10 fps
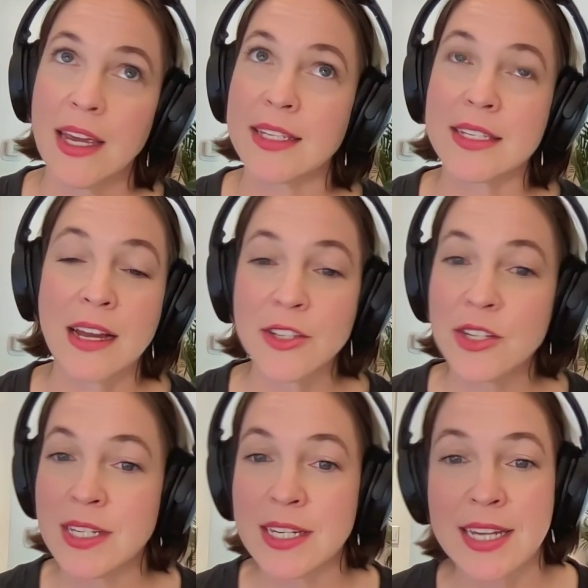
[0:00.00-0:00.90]
it's not
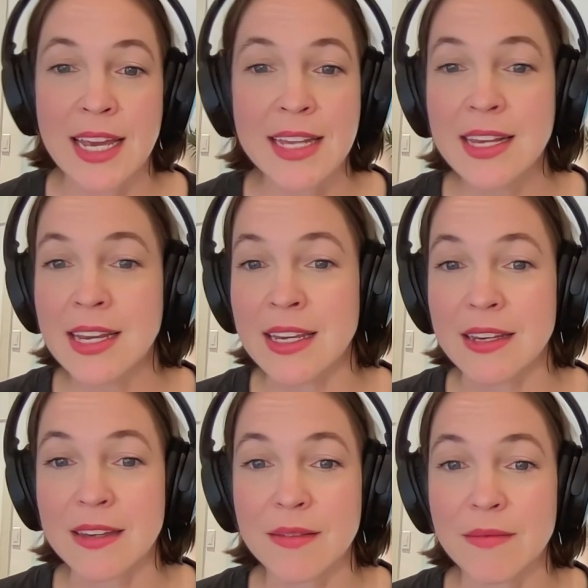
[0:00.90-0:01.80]
just a
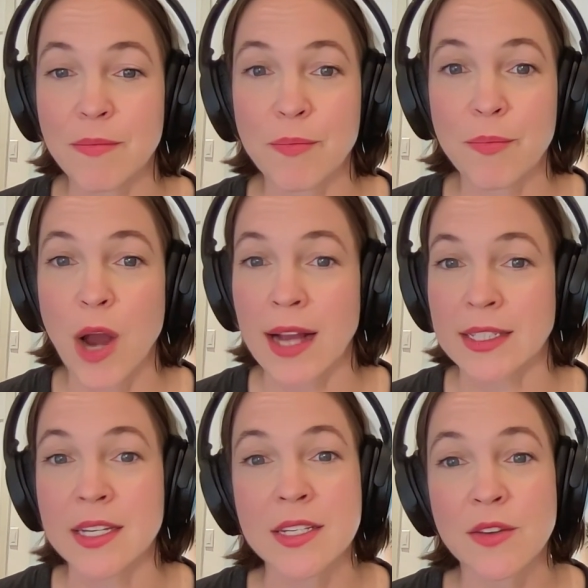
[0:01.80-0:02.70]
daily
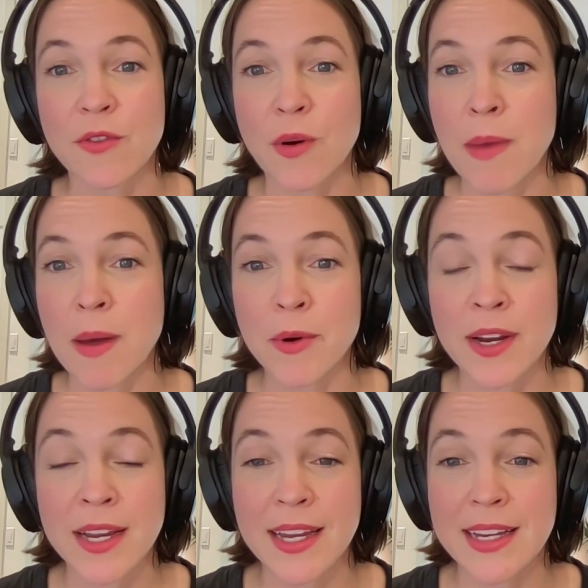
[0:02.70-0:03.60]
practice of
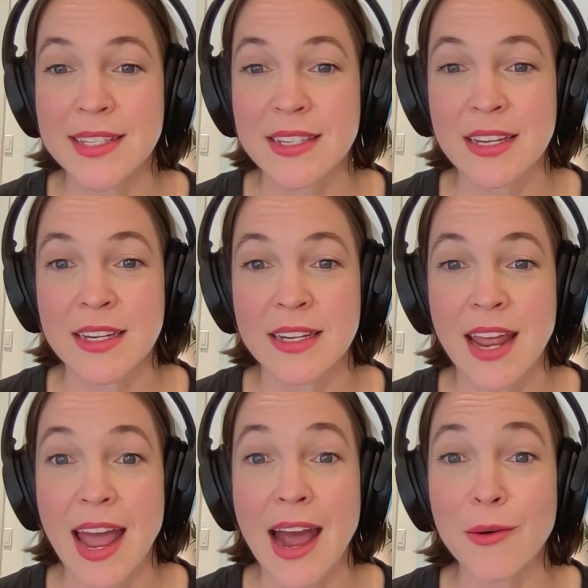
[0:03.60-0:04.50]
remembering, it's an
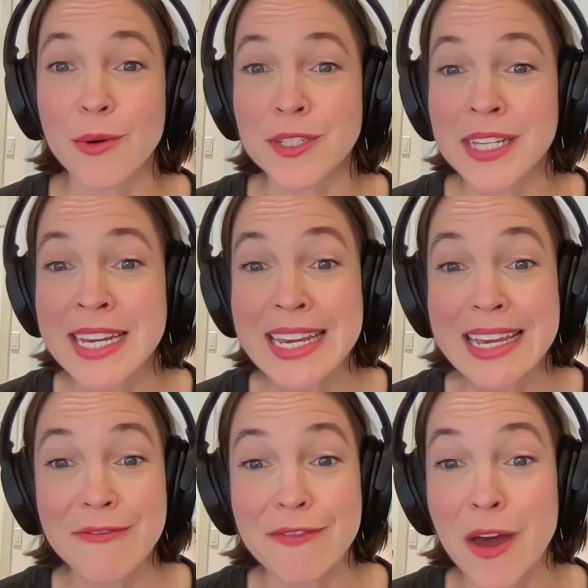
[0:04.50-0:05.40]
hourly,
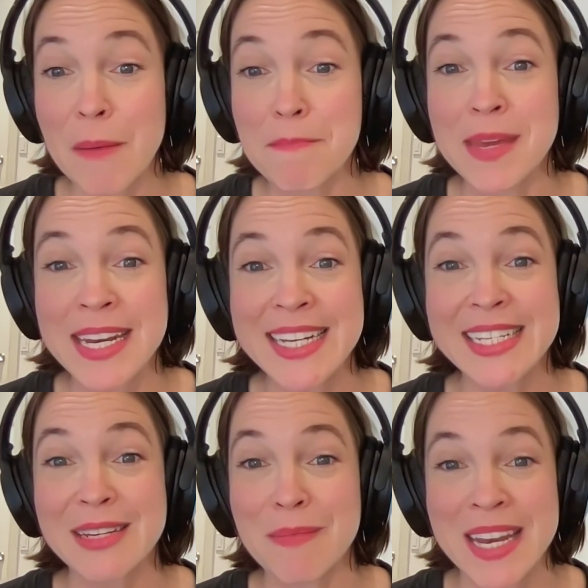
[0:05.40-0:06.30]
if not minute
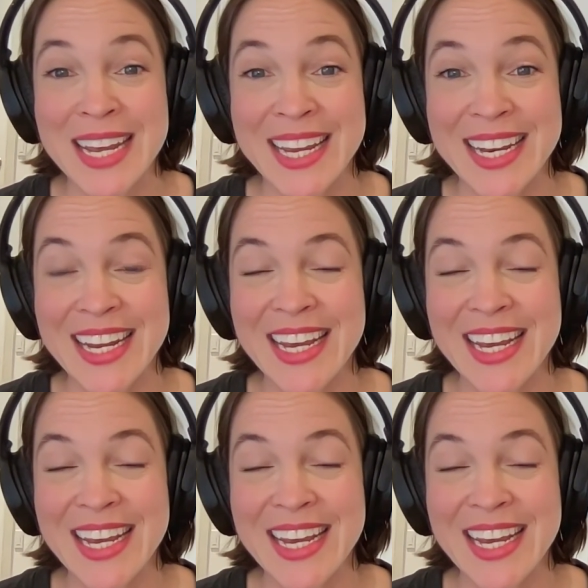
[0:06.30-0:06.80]
to minute,